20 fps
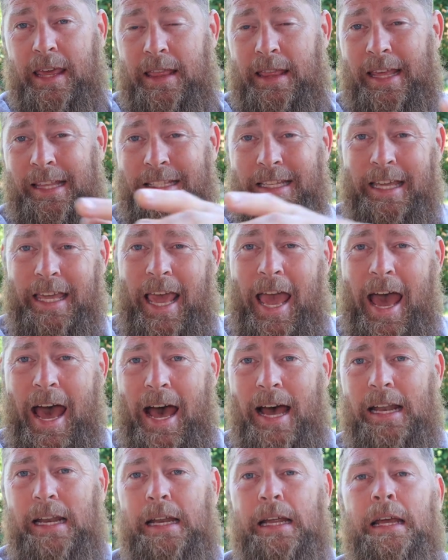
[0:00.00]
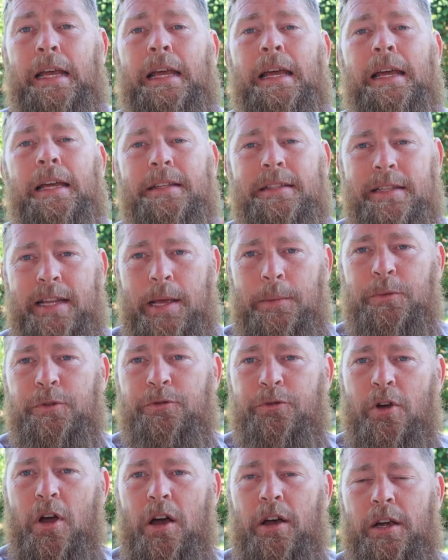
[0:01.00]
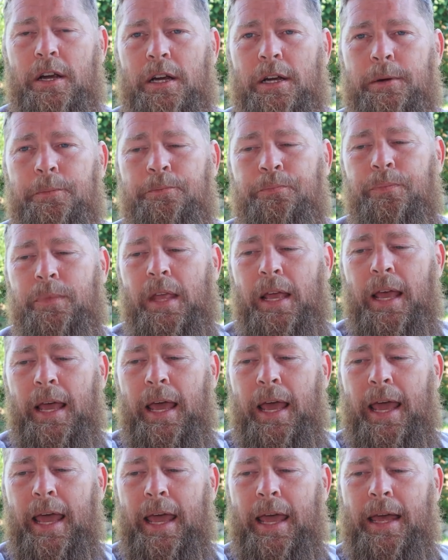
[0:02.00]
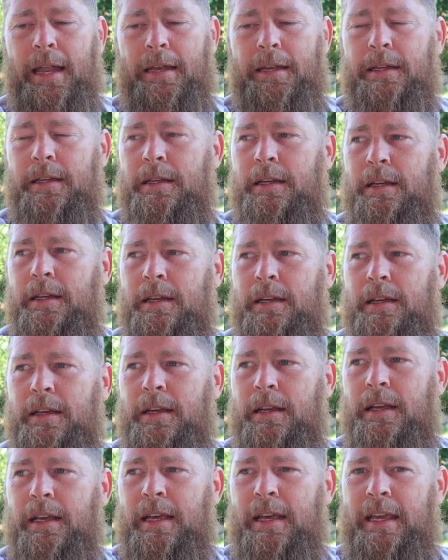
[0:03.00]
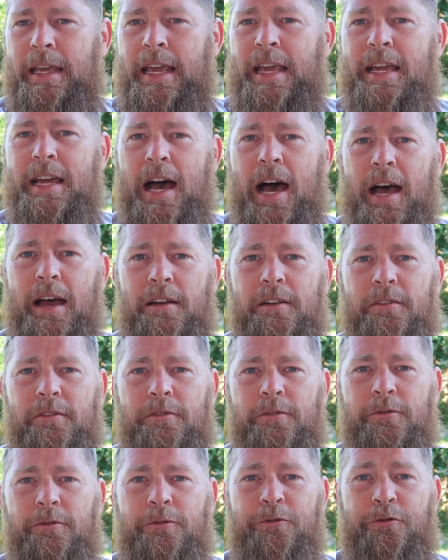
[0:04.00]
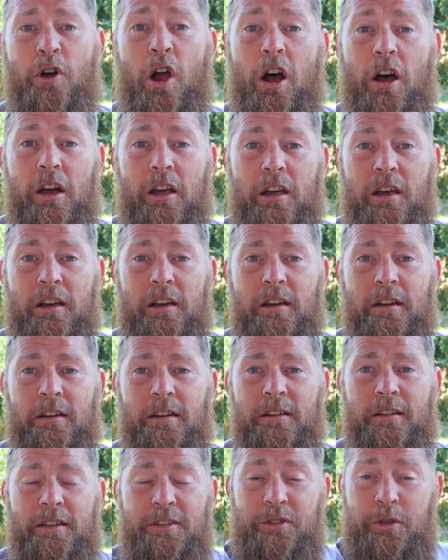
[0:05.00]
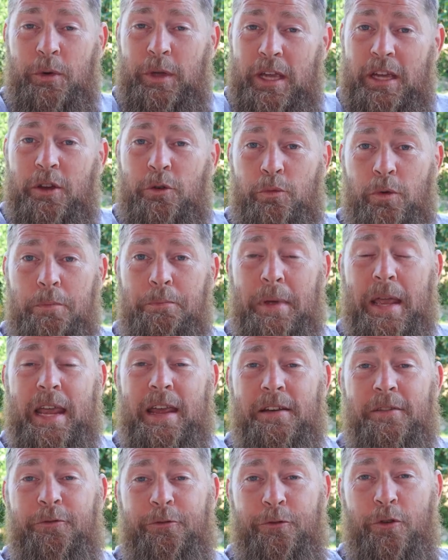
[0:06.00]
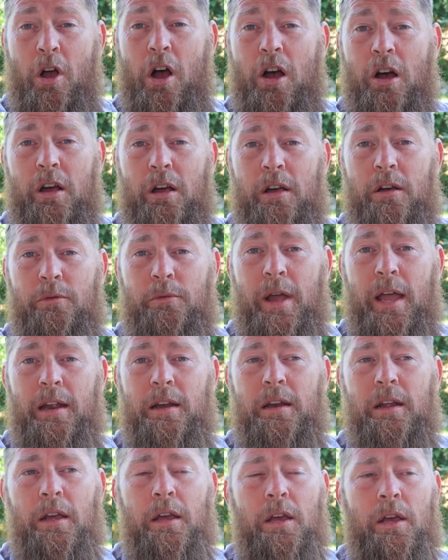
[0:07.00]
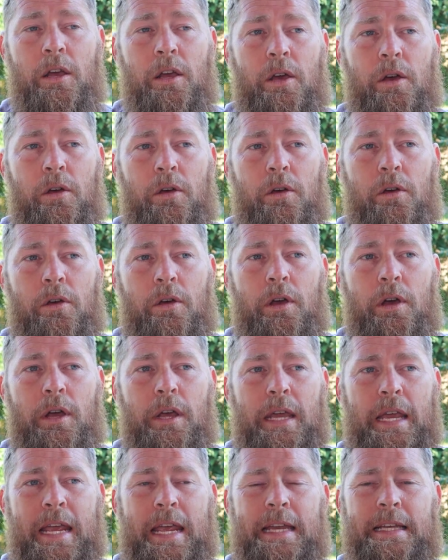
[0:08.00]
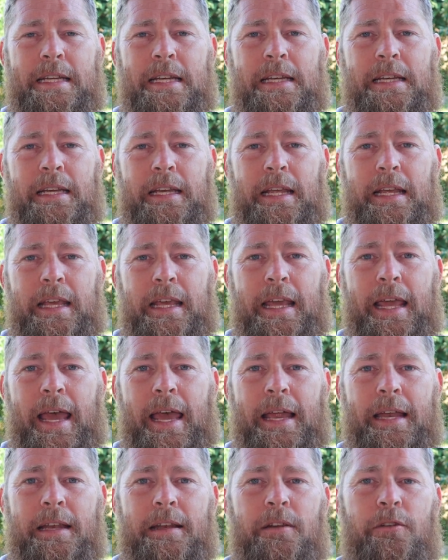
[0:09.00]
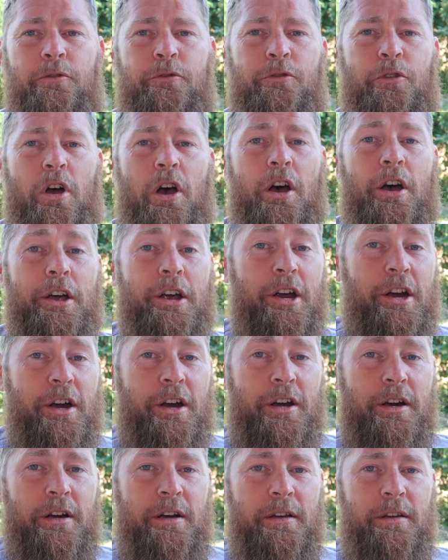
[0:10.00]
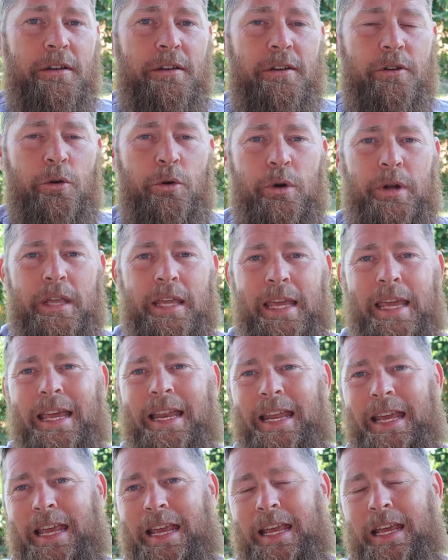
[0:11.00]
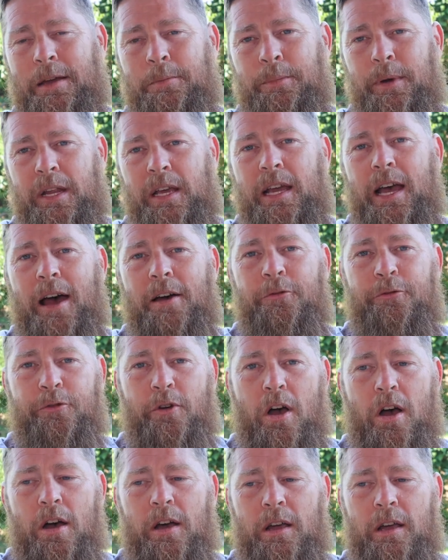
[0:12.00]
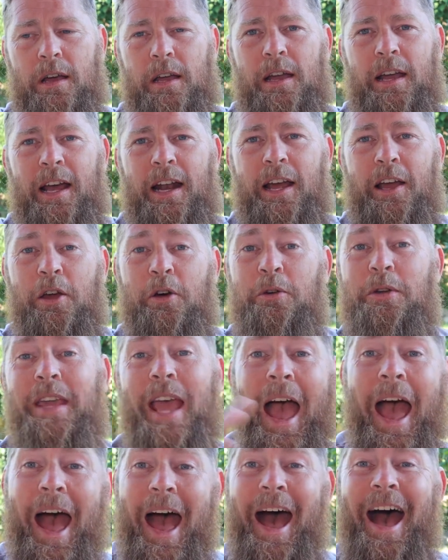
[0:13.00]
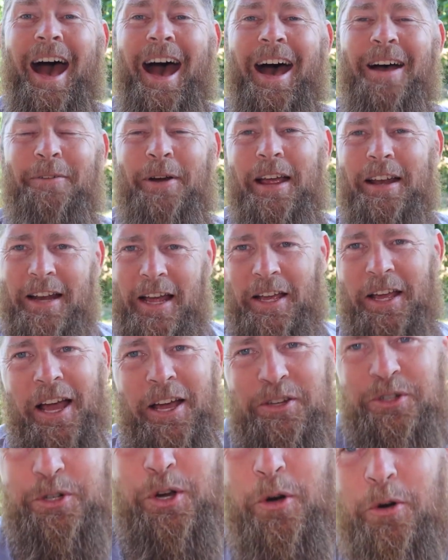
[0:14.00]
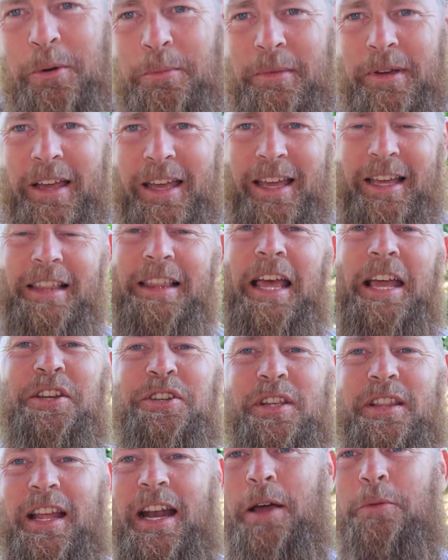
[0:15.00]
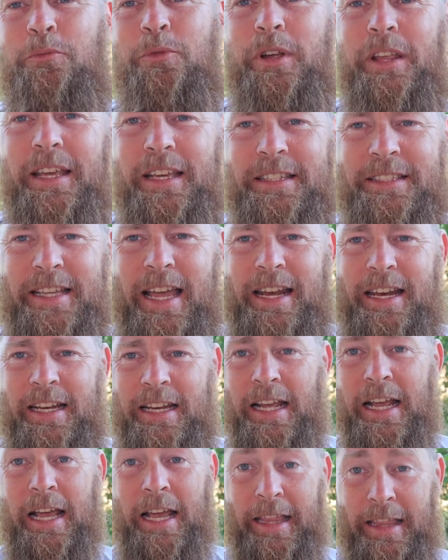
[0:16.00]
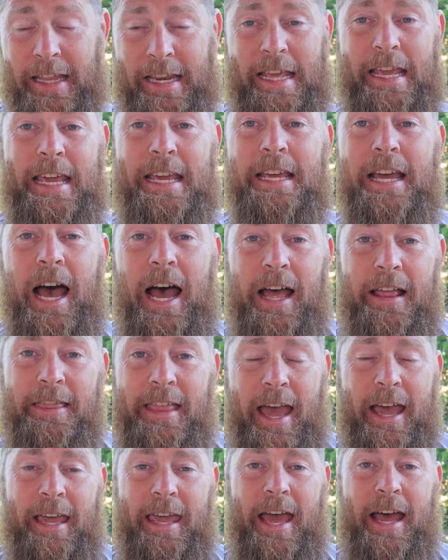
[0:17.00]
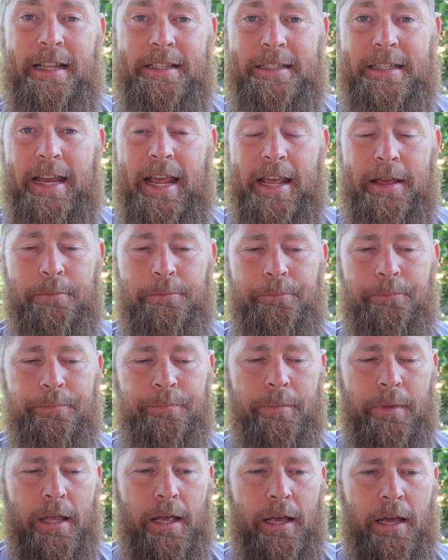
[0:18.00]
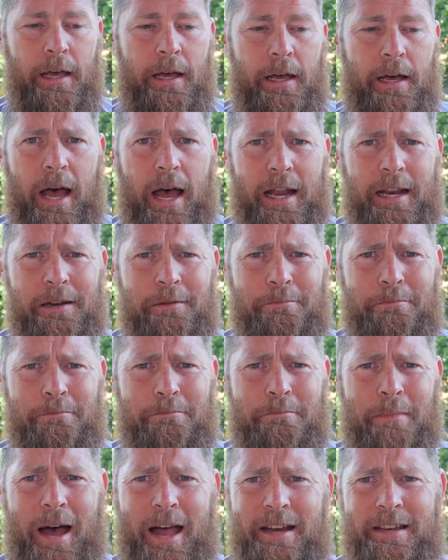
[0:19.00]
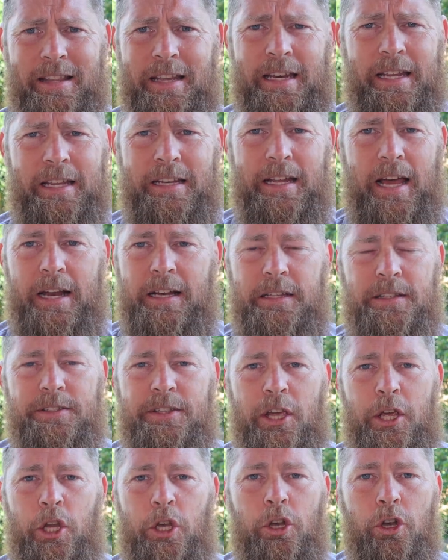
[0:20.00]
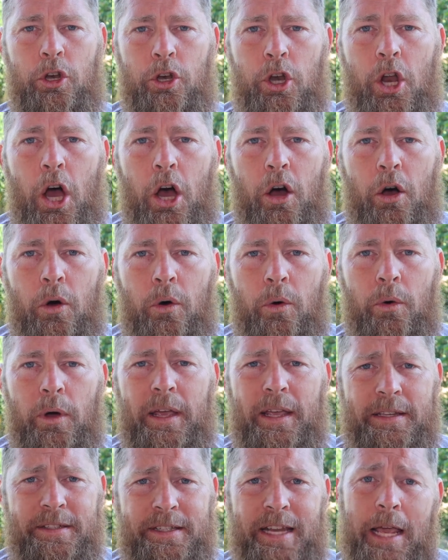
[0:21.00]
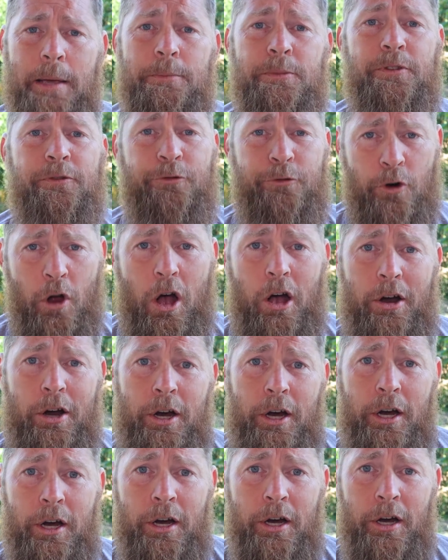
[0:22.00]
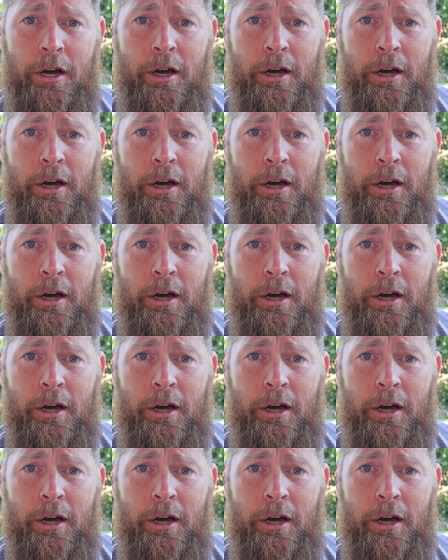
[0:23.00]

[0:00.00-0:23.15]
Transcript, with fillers: It's a cat, its name's Frogger. And he got frog so he could repeat frog, right? He didn't get frogger or kitty, but he got frog. And I go, yeah, right? And I, I show him elation that I'm really excited that he got that cat's name. I didn't mind that he, I didn't say, no, his name's Frogger.